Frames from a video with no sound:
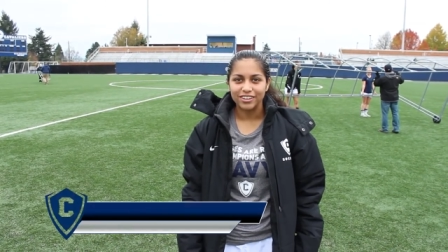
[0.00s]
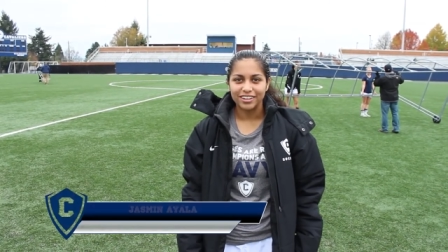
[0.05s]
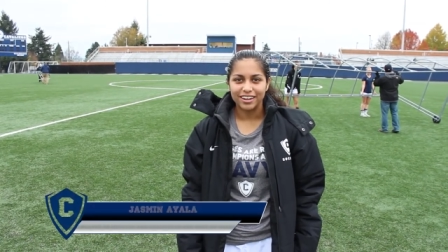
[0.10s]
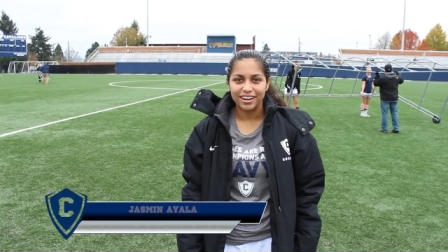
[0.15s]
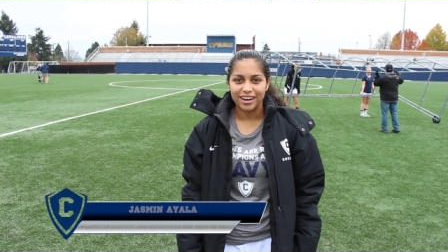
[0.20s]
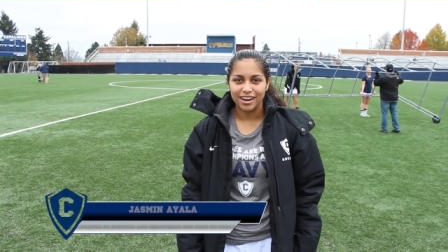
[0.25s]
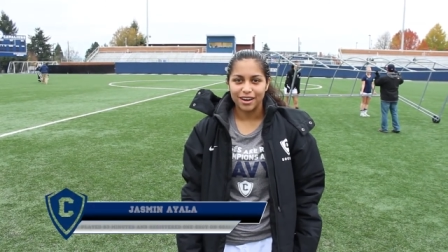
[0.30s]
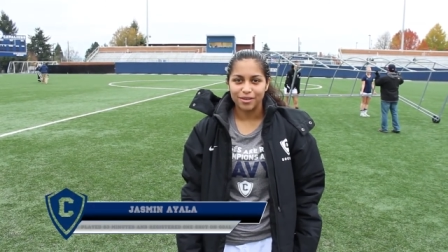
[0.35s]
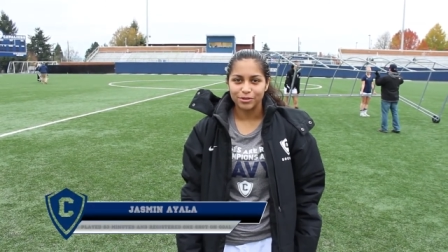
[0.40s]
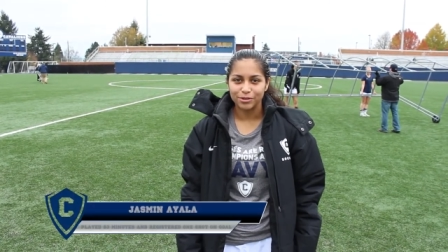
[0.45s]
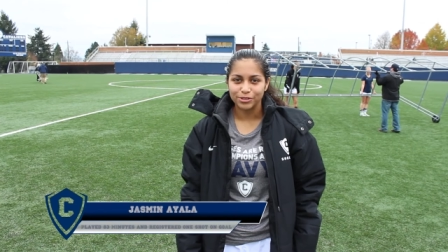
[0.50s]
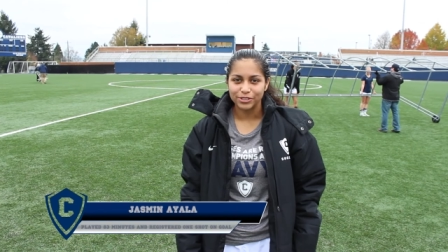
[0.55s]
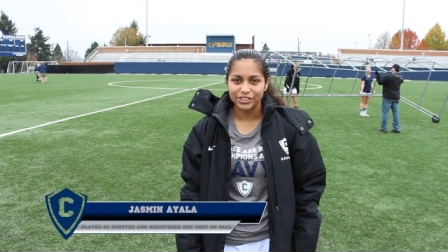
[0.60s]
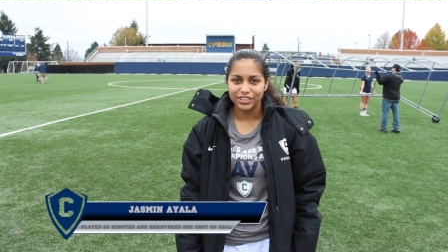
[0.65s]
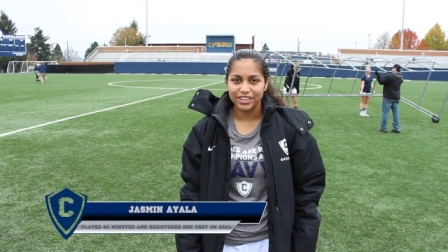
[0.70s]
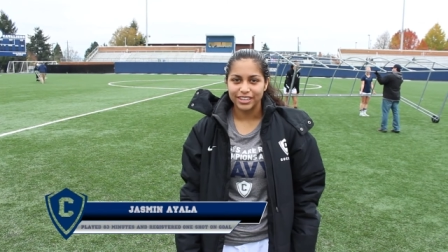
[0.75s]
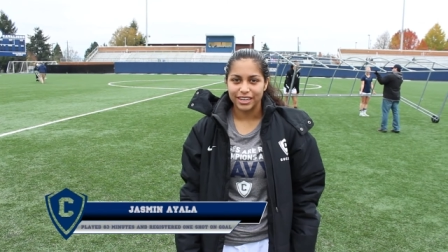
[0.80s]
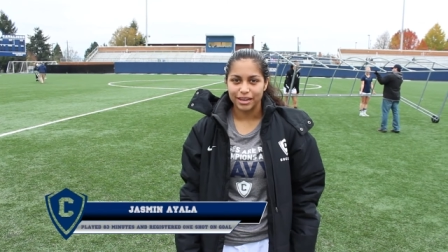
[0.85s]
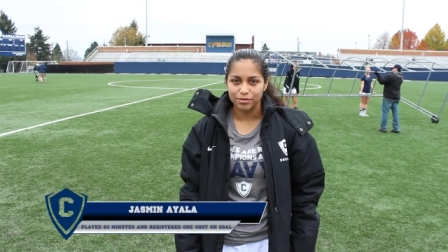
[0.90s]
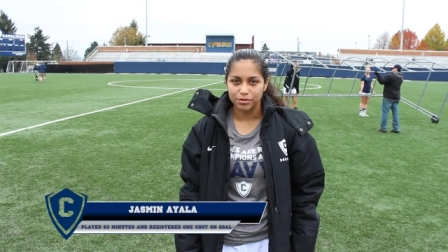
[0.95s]
Um, it was a
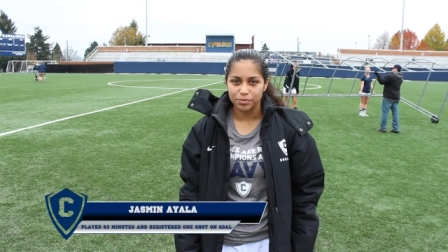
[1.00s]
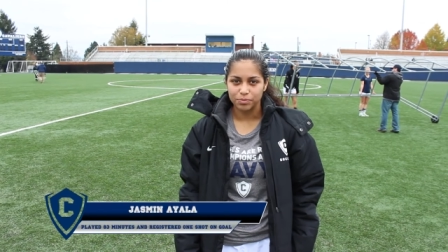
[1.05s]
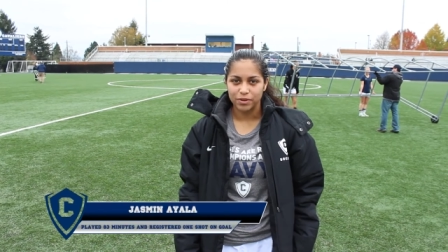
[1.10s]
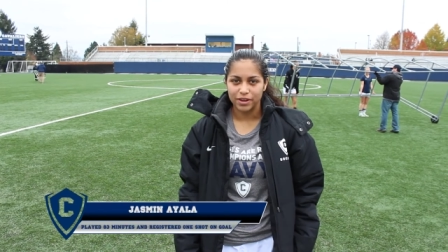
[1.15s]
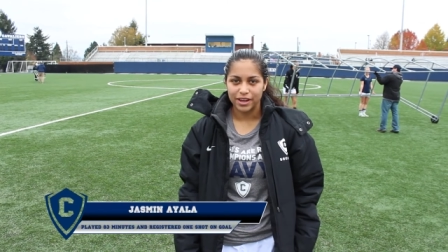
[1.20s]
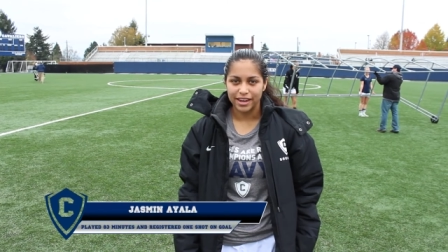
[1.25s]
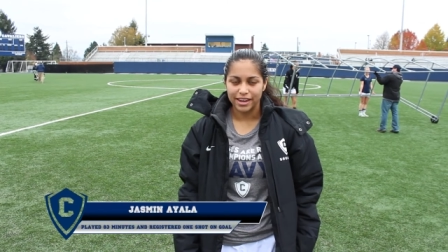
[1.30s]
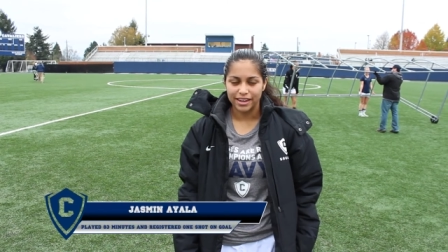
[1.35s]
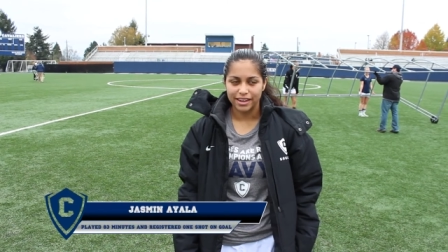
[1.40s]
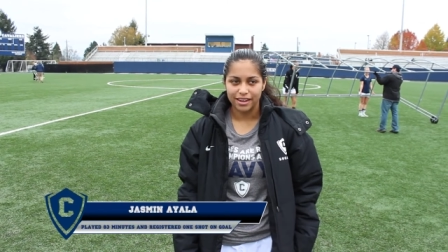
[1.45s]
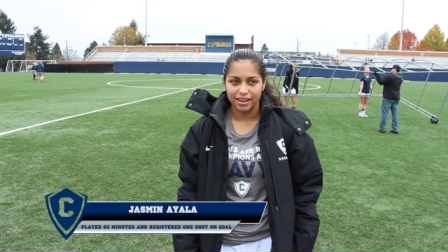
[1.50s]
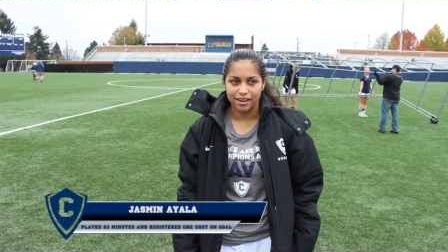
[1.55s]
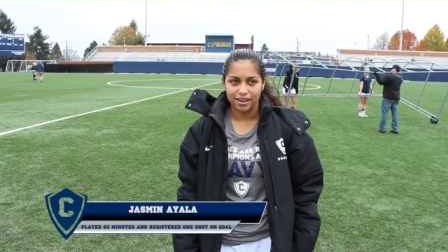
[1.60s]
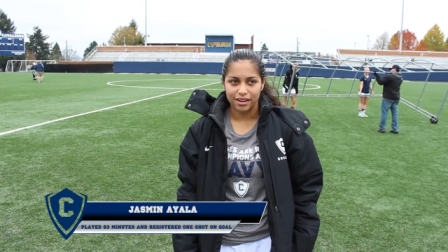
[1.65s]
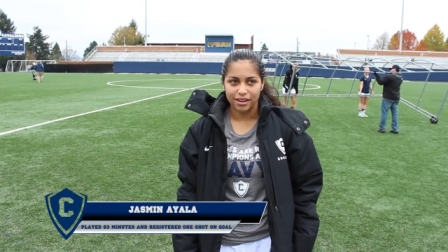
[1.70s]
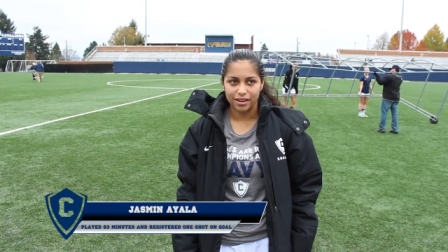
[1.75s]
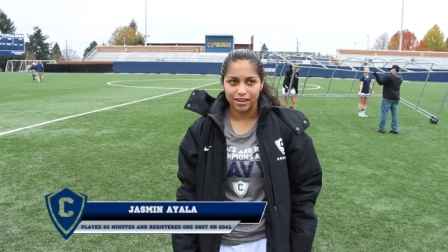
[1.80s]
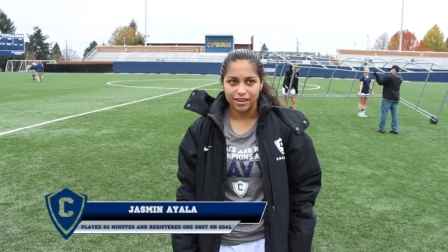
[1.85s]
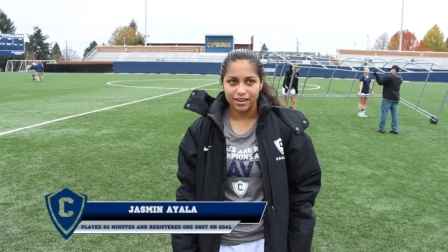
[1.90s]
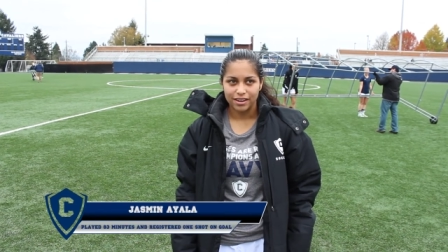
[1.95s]
good game to play.
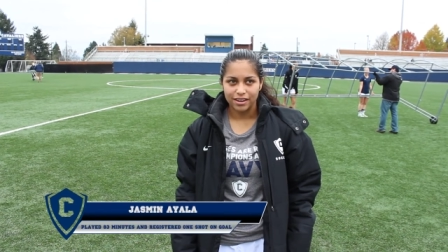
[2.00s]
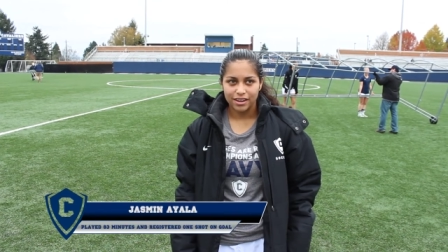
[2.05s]
Uh,